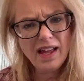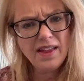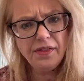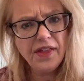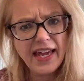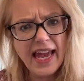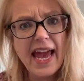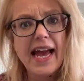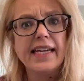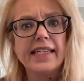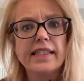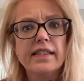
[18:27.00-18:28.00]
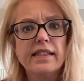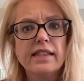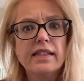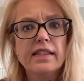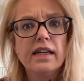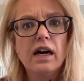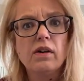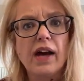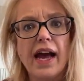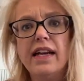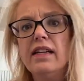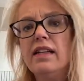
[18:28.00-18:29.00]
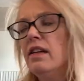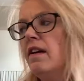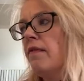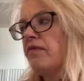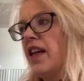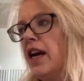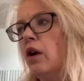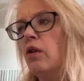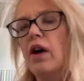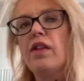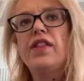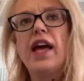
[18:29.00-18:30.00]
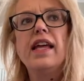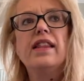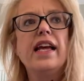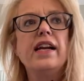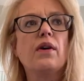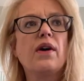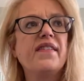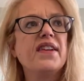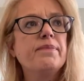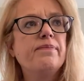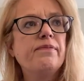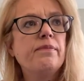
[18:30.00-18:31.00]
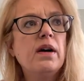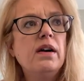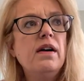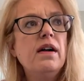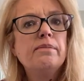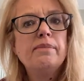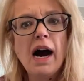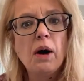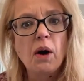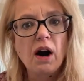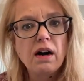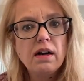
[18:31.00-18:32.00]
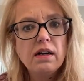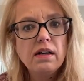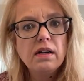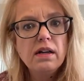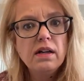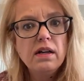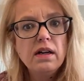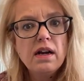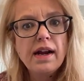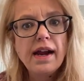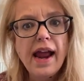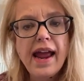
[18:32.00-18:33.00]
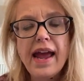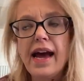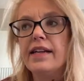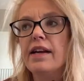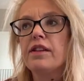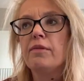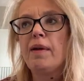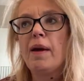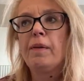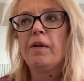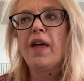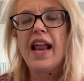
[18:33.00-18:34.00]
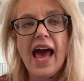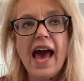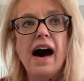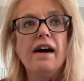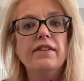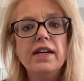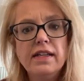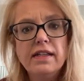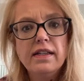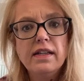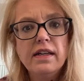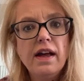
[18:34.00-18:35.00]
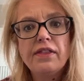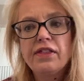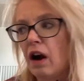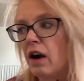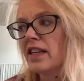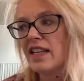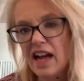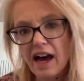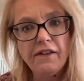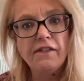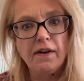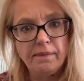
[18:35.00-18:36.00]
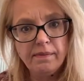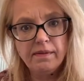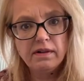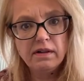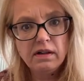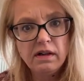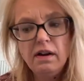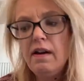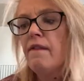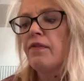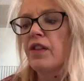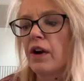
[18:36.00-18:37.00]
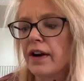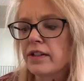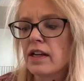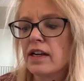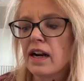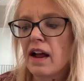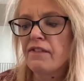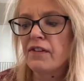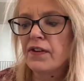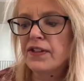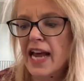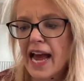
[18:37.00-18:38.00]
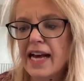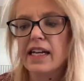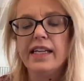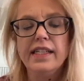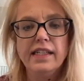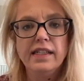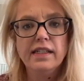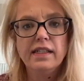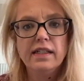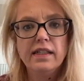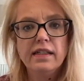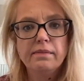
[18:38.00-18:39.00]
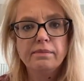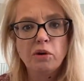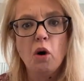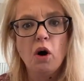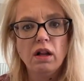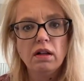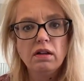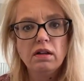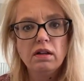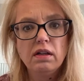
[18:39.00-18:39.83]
They can't. Okay. They don't have any power. And the people that have, there aren't enough of them. There isn't enough of a talent pool,